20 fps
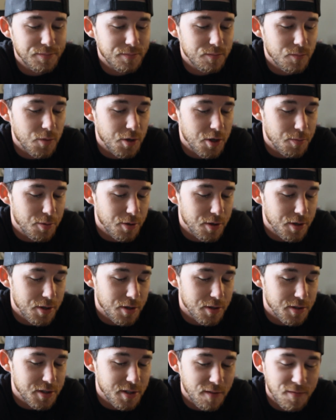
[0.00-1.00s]
when you're putting
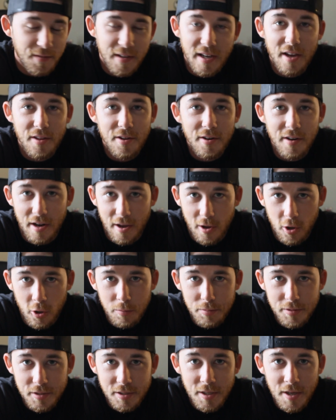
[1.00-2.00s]
your stuff together, it
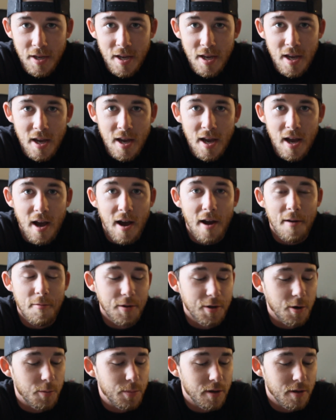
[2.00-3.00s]
helps. I
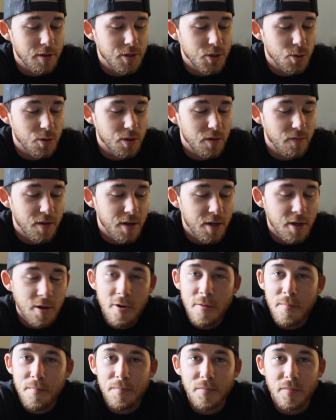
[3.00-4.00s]
really hope y'all enjoyed the
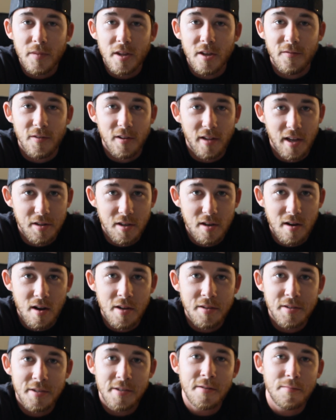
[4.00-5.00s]
video. If you like the
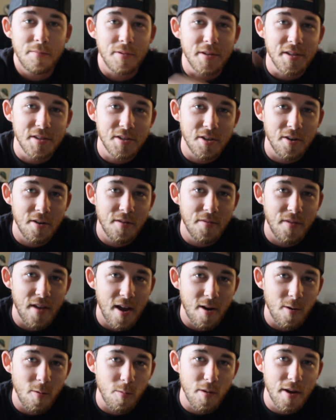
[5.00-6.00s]
content, please turn
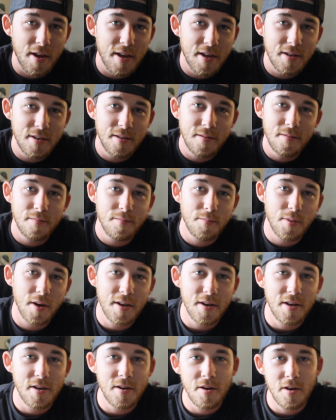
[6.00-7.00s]
that red
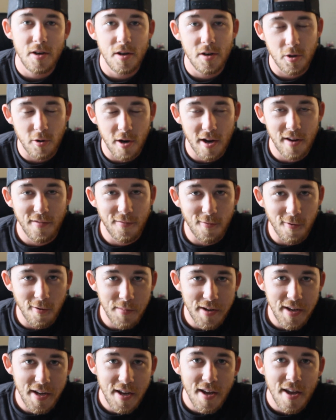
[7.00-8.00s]
button gray for
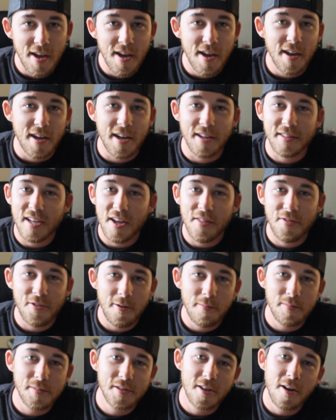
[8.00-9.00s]
me. Hit that
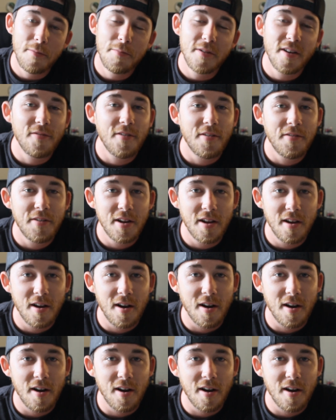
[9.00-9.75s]
thumbs up. If you have any